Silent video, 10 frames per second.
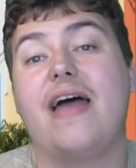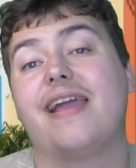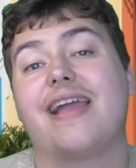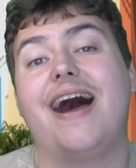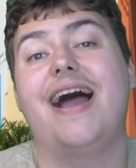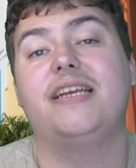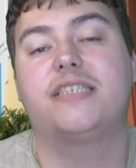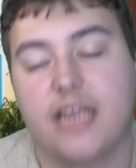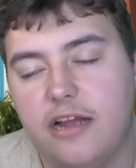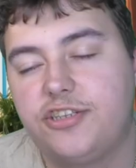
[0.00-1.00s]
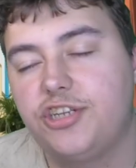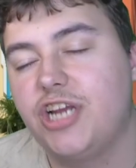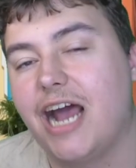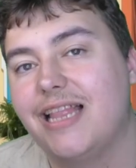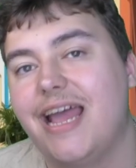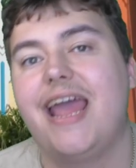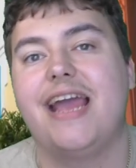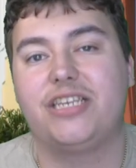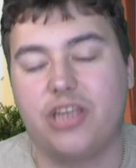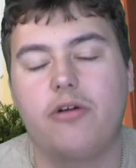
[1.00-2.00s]
there guys, Coaster Chall
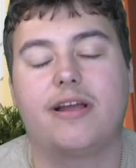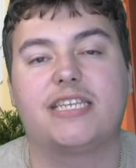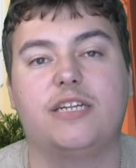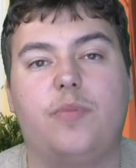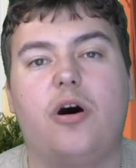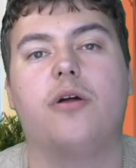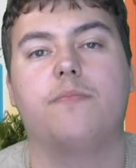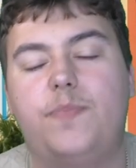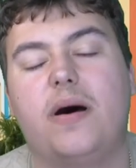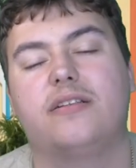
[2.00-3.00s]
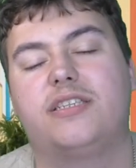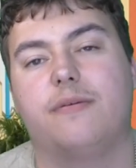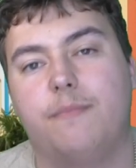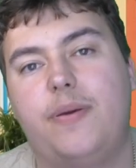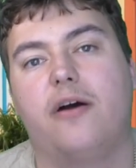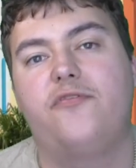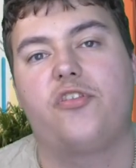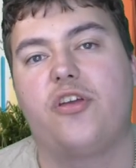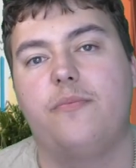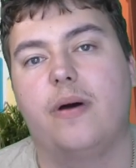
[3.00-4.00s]
here, Doncaster born but built for
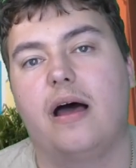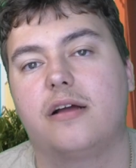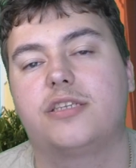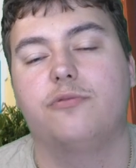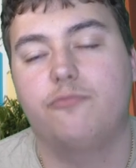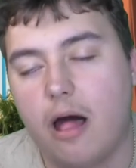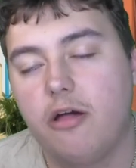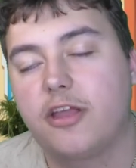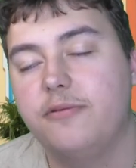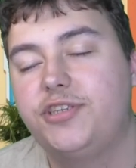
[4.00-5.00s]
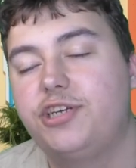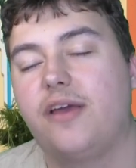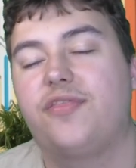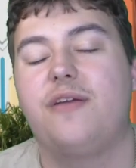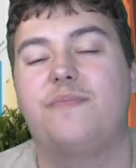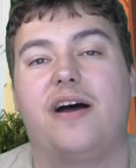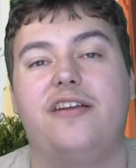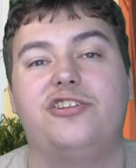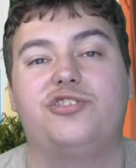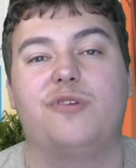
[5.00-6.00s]
theme parks and welcome to a theme park
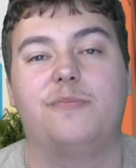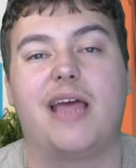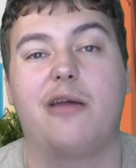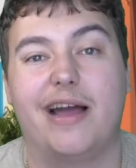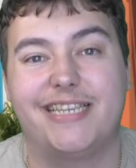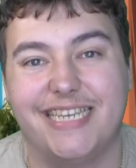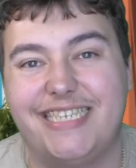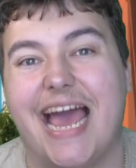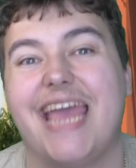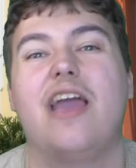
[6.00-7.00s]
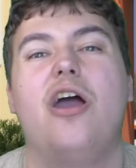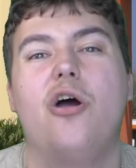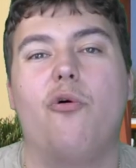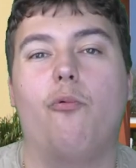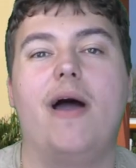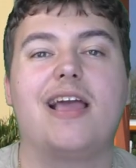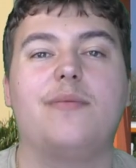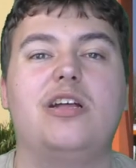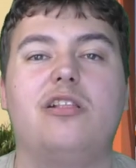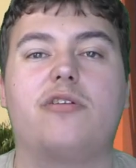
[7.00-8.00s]
newsroom update where today we're going to
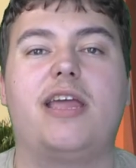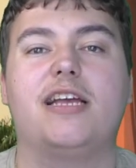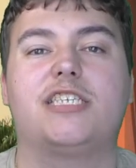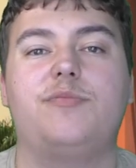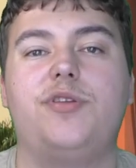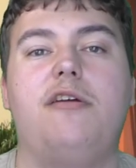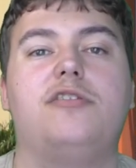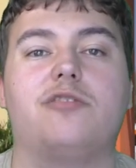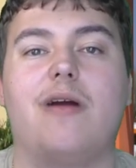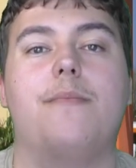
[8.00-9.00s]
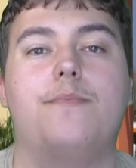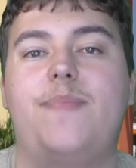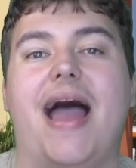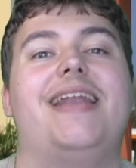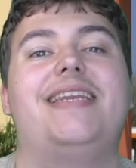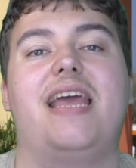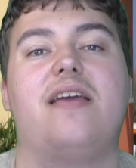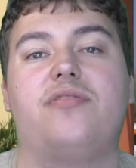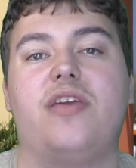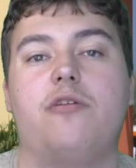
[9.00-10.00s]
be looking at some news around
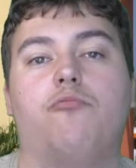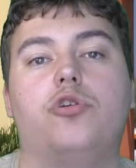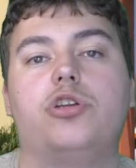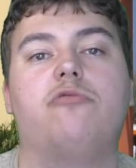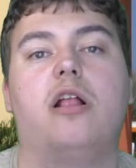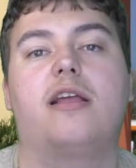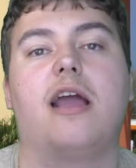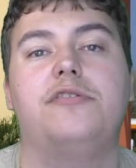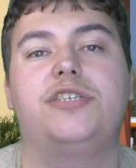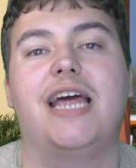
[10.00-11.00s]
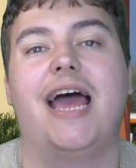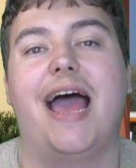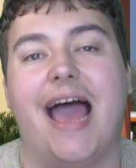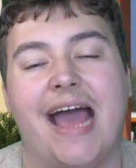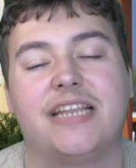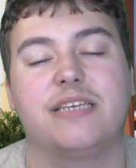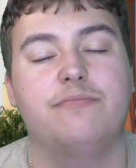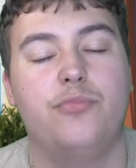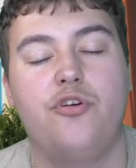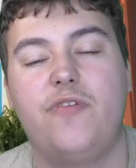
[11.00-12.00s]
Bandit, the wooden roller coaster at
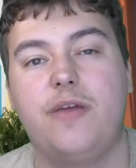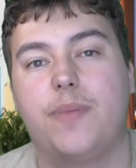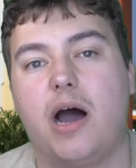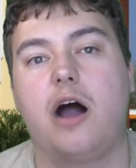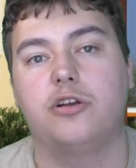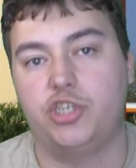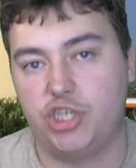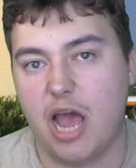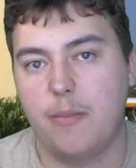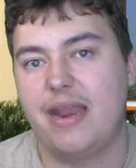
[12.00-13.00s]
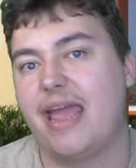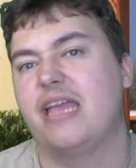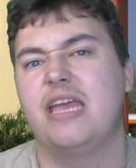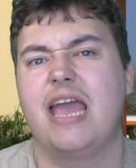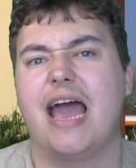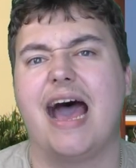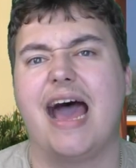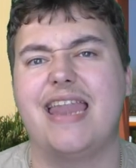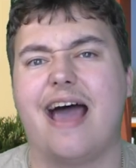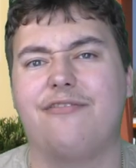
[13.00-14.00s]
Movie Park Germany.
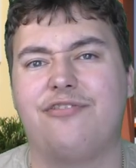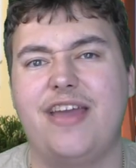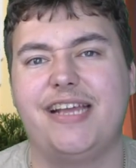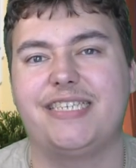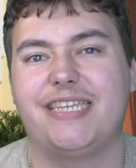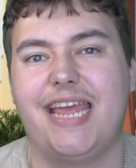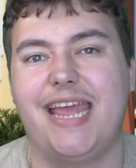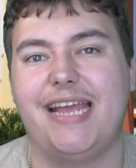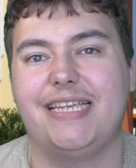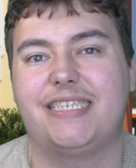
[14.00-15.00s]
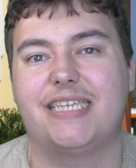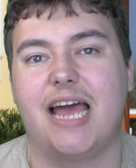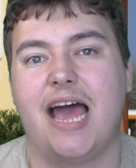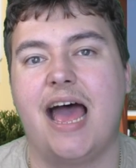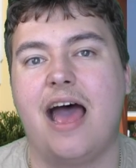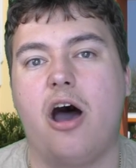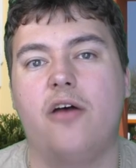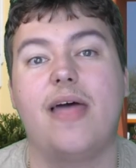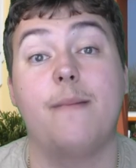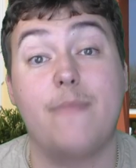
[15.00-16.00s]
Uh, now this is uh,
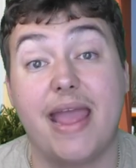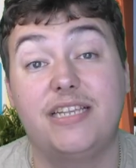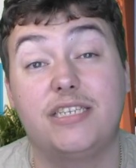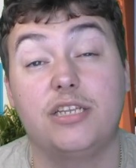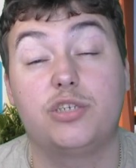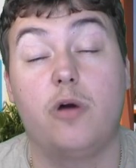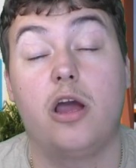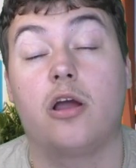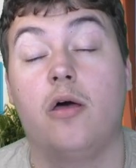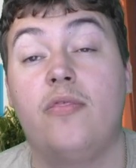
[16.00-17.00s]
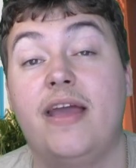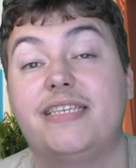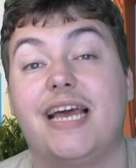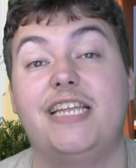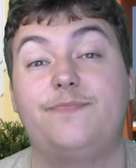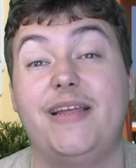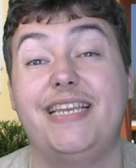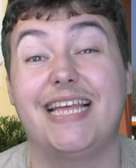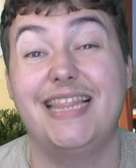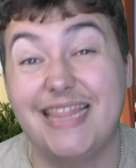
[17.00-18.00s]
on their maintenance work on this and it's
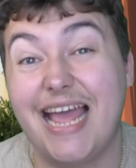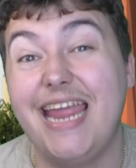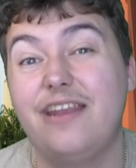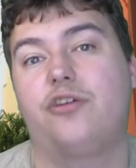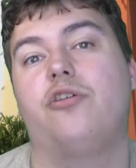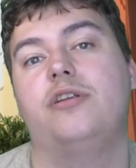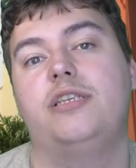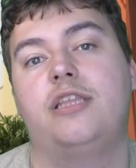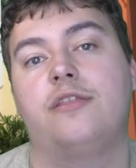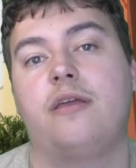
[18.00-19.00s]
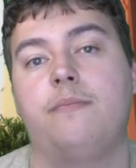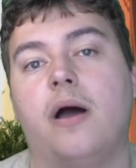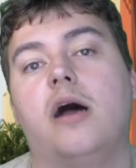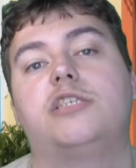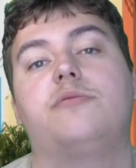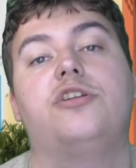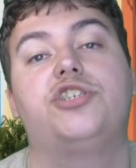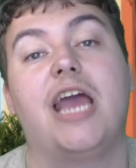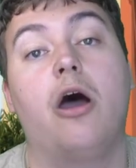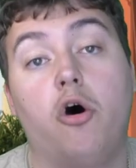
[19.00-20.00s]
been delayed according to the theme park so we're going to
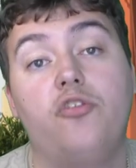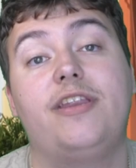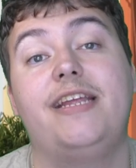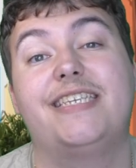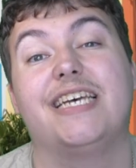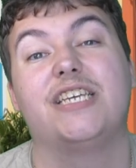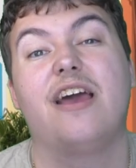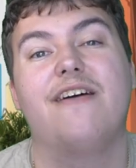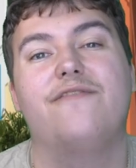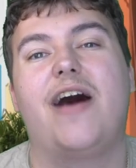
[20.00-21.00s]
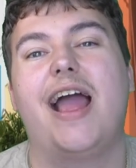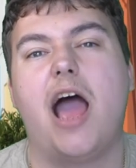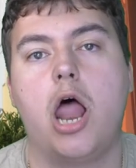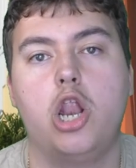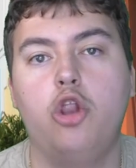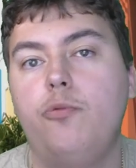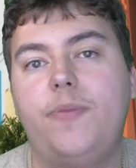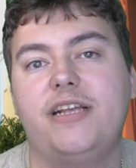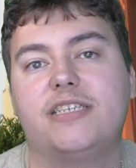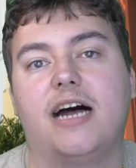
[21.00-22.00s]
share all the details via a
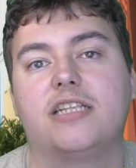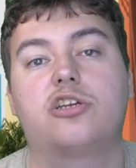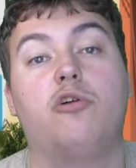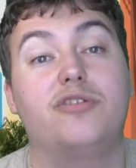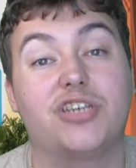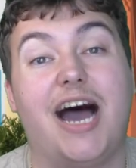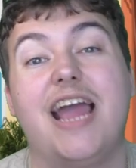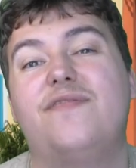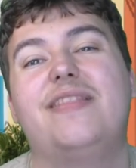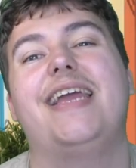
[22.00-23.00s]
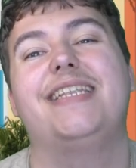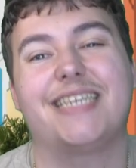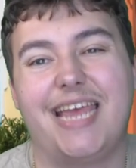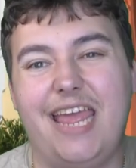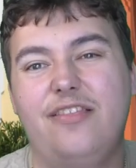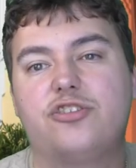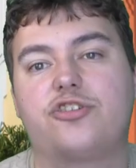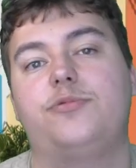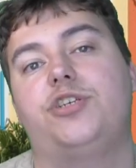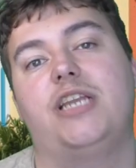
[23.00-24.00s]
Looopings article which I have linked in the
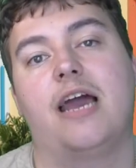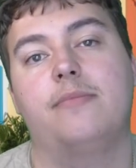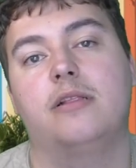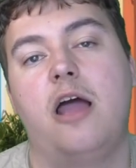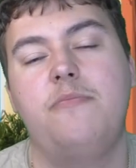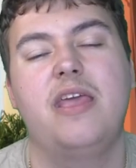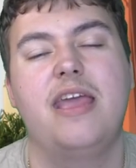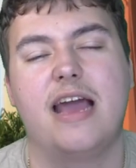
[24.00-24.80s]
description down below